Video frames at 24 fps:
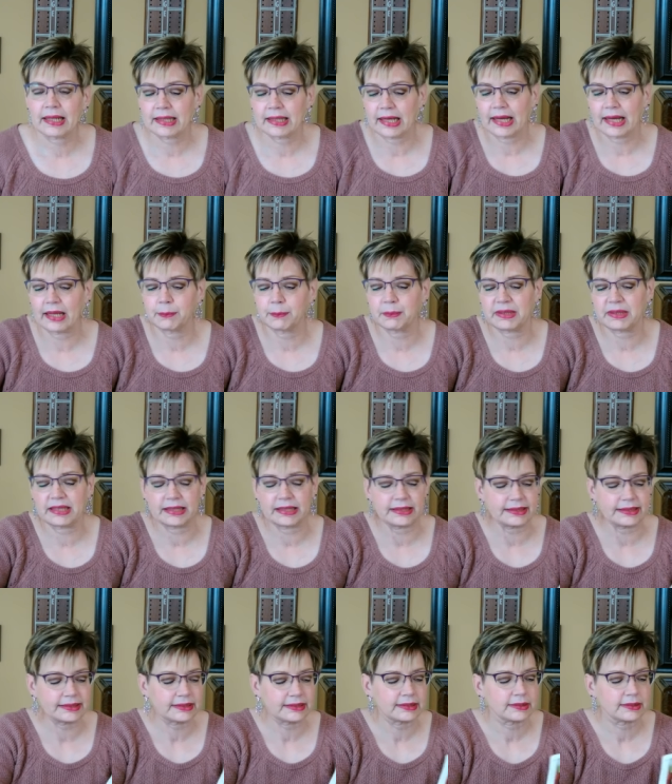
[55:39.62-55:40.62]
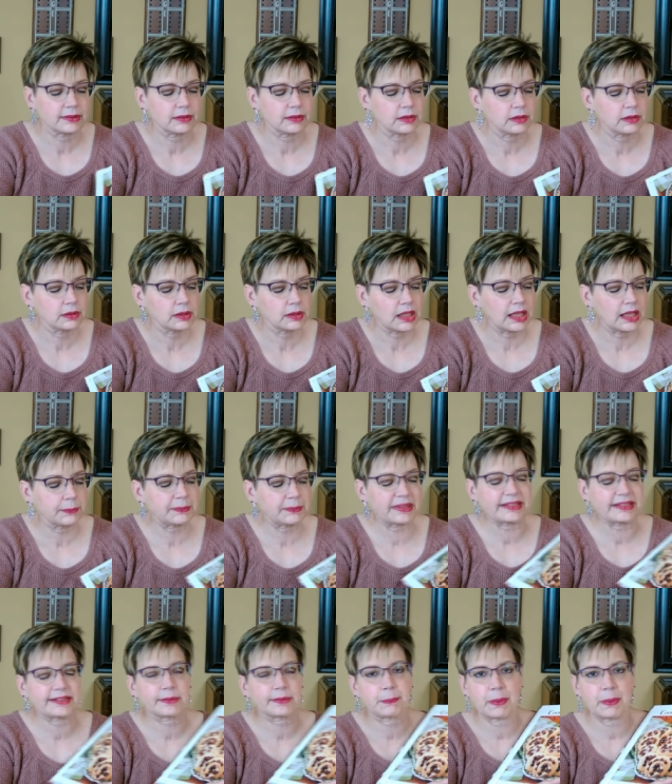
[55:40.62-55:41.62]
I made I
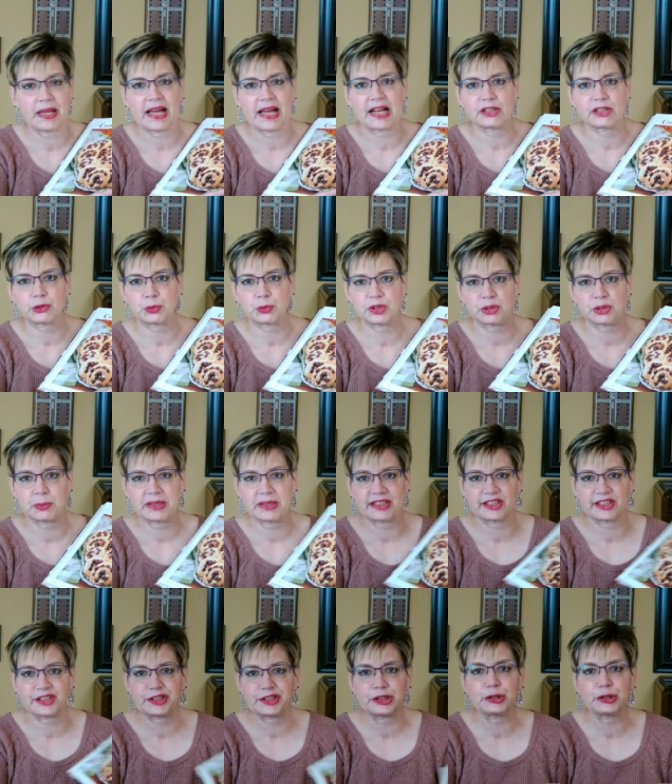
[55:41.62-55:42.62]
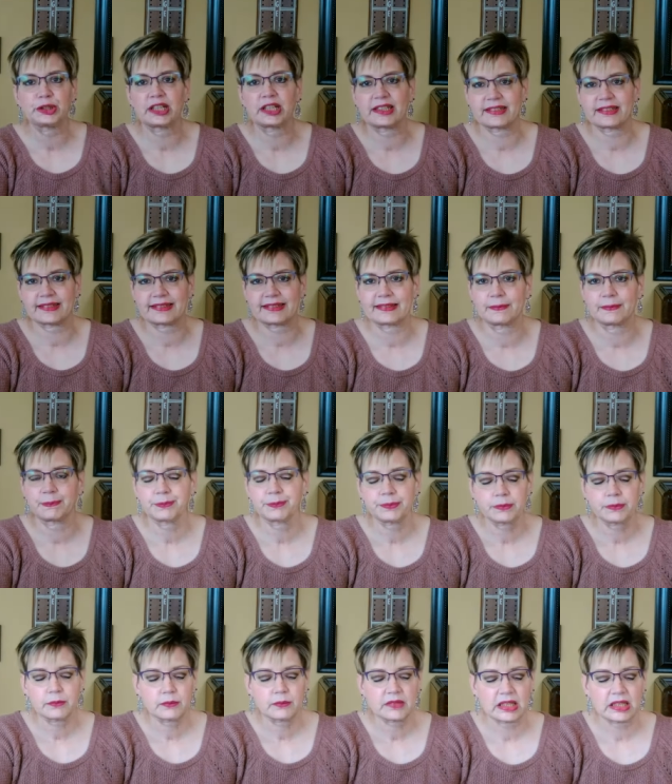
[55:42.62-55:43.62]
made the batch which makes two dozen
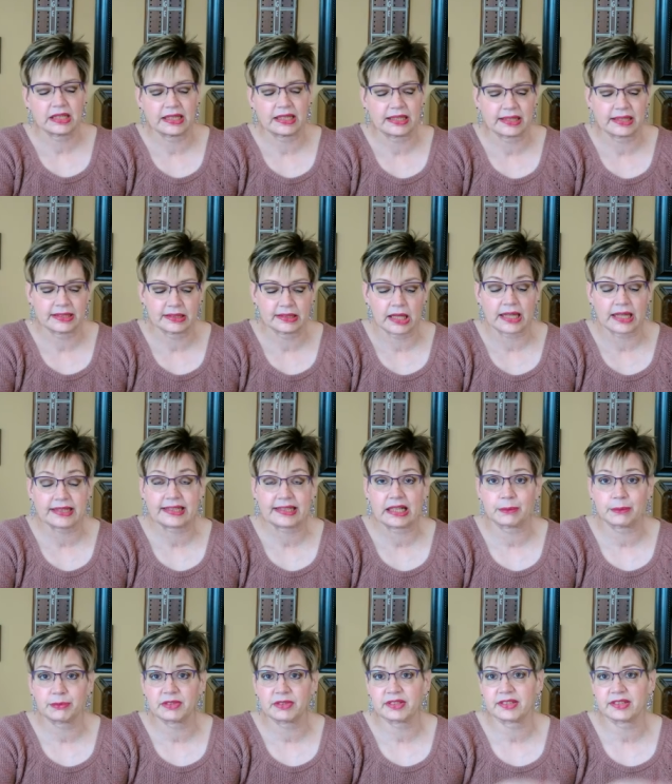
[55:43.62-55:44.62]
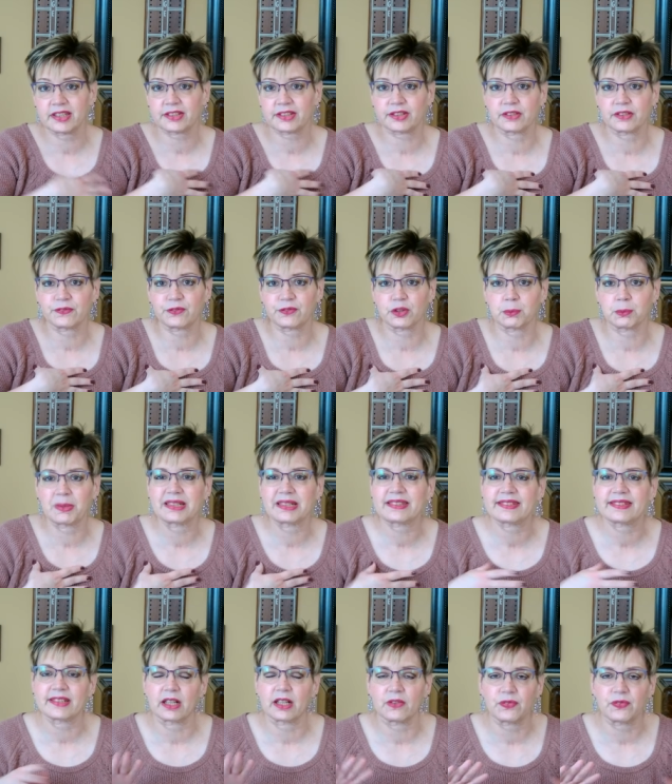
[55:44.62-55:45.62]
and I kept a dozen for
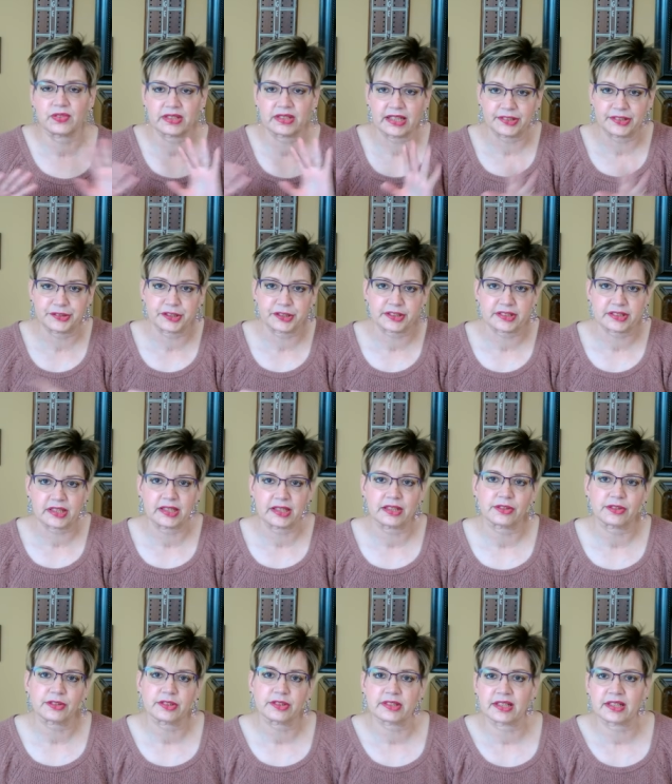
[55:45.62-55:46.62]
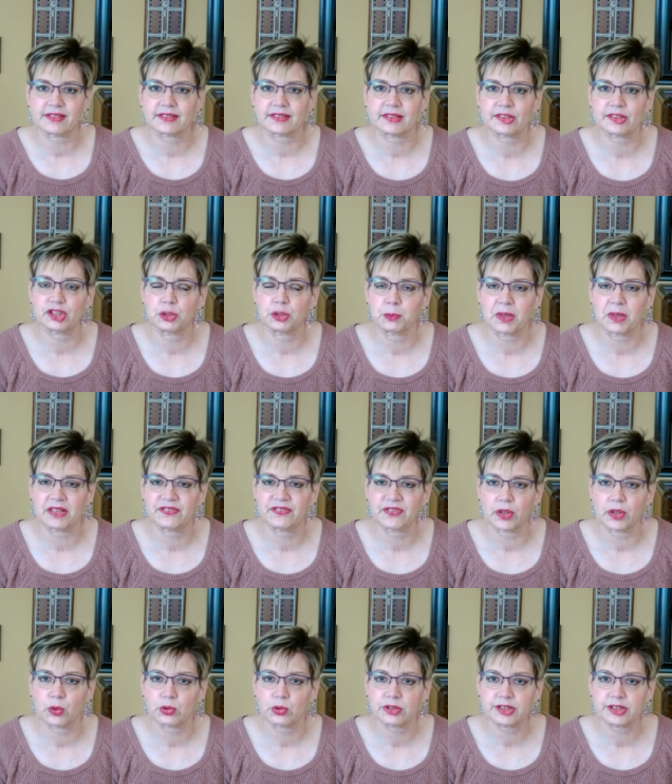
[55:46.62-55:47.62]
myself and I took the other dozen to my
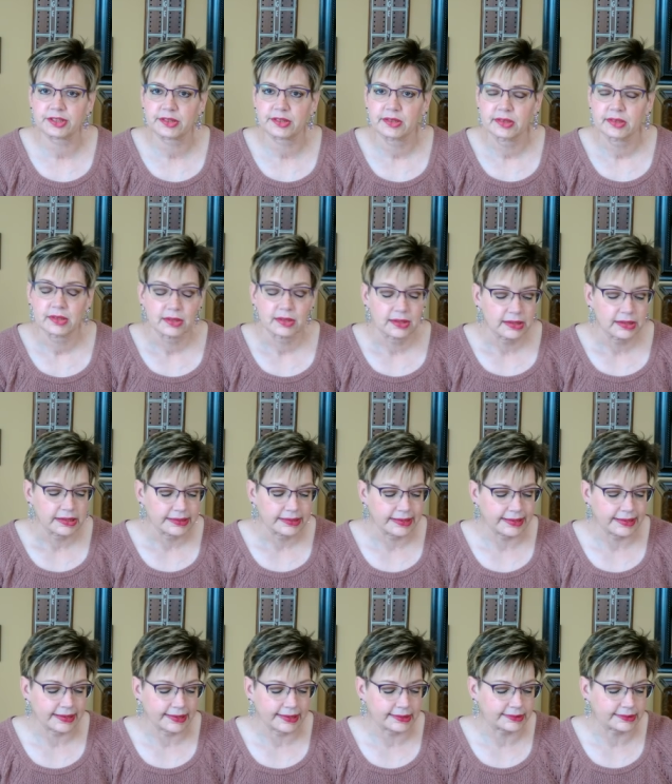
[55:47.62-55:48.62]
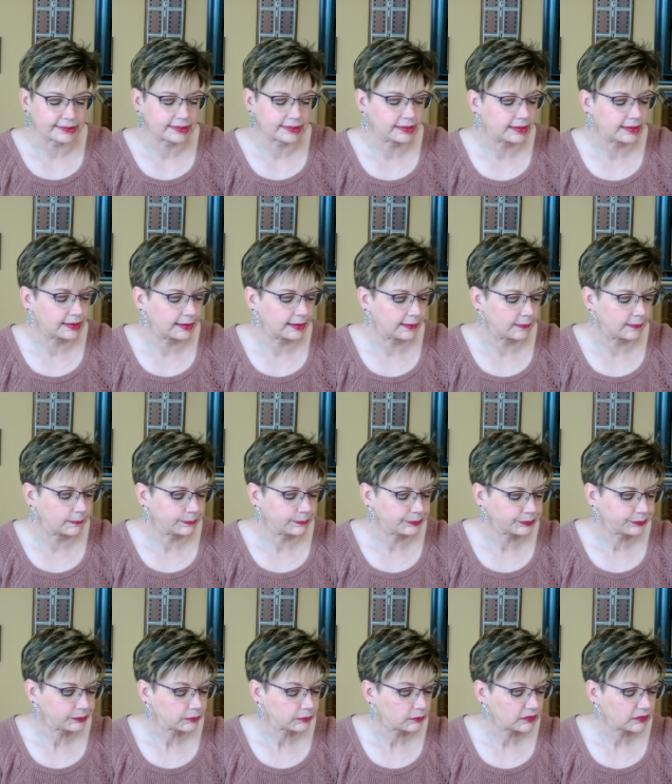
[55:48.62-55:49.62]
folks and um,
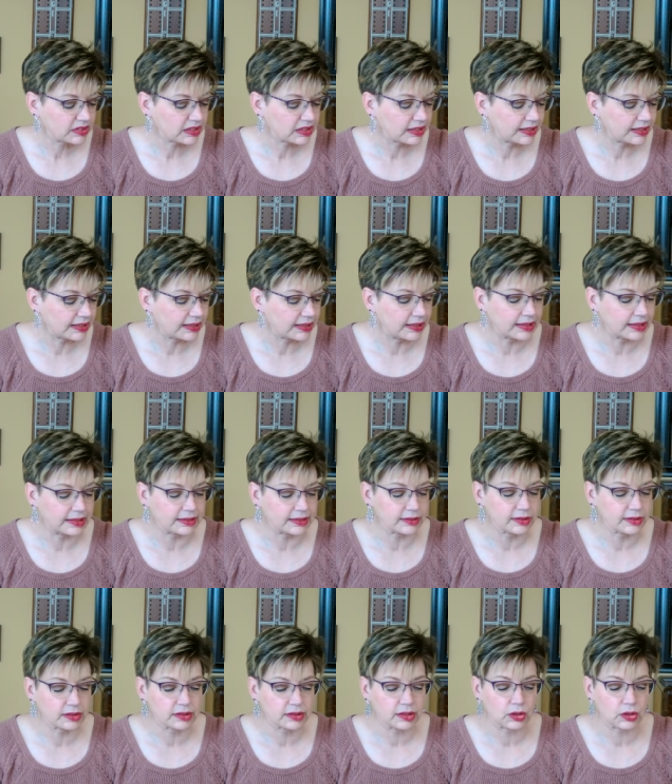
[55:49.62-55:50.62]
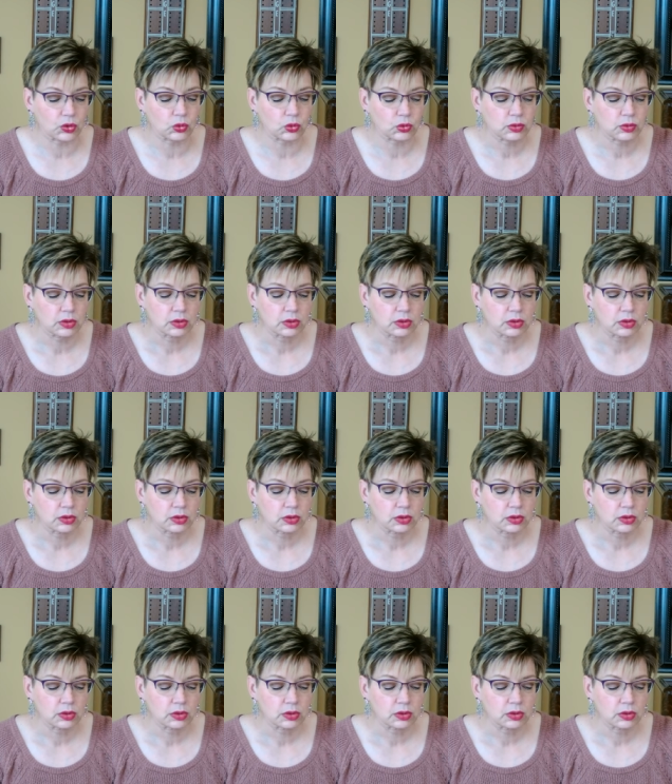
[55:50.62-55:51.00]
and you know